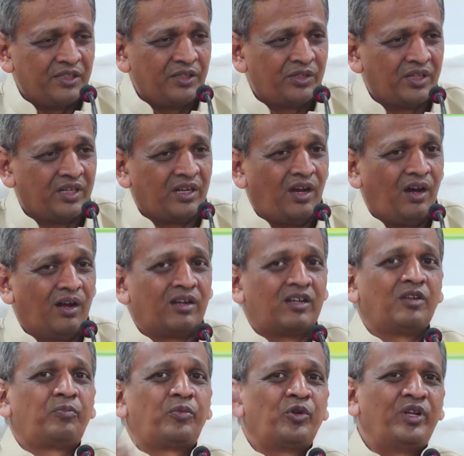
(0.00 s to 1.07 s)
into an
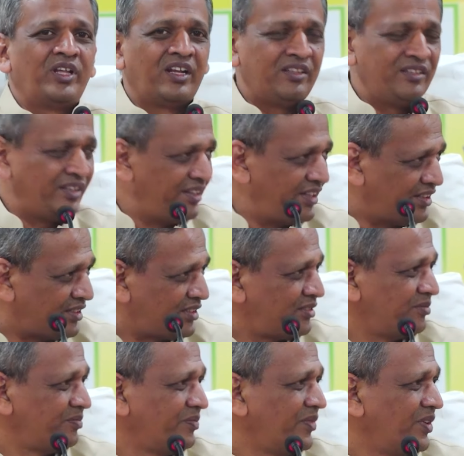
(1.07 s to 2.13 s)
entrepreneur engineers,
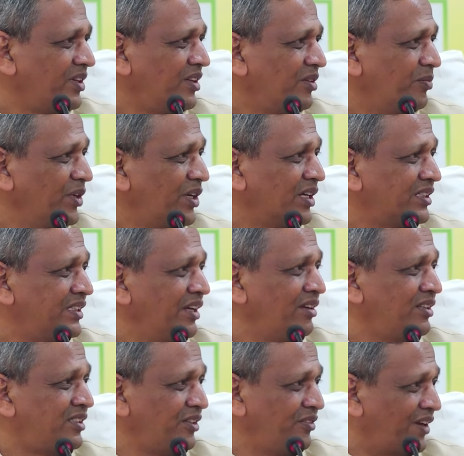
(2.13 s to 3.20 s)
because they
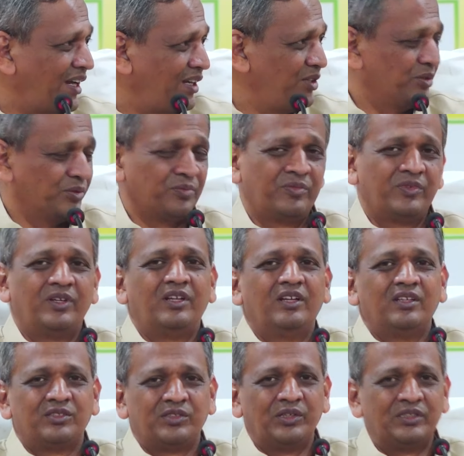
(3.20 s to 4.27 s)
will see value.
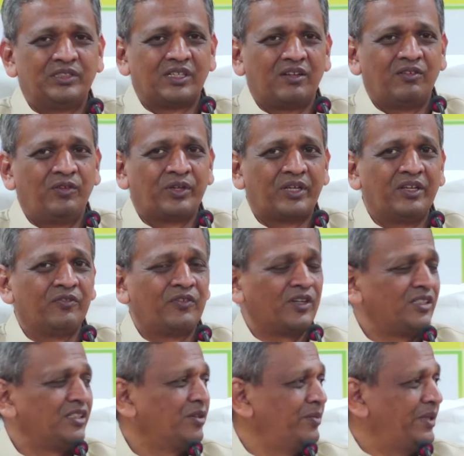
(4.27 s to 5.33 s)
So instead of looking
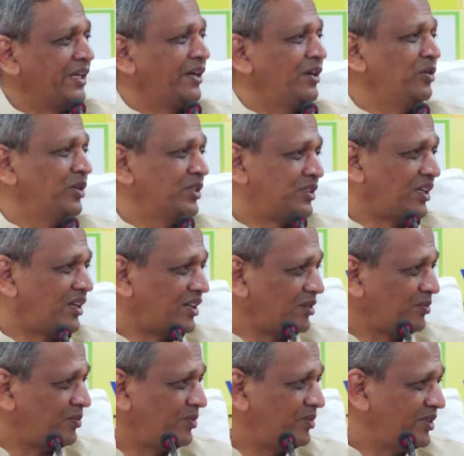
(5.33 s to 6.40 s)
for a job, they can do a
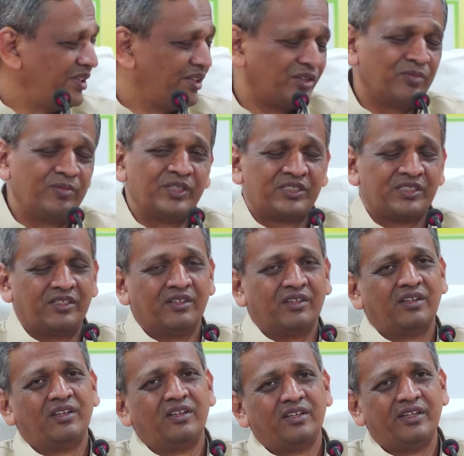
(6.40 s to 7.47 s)
startup incubation.
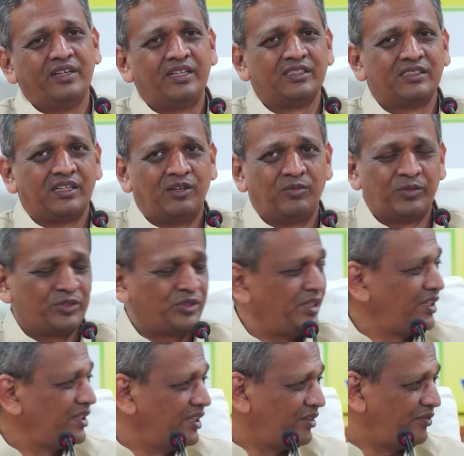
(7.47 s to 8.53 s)
It is an
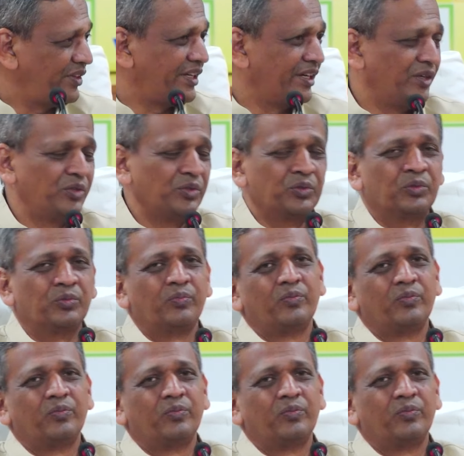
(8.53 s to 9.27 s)
opportunity that we can do.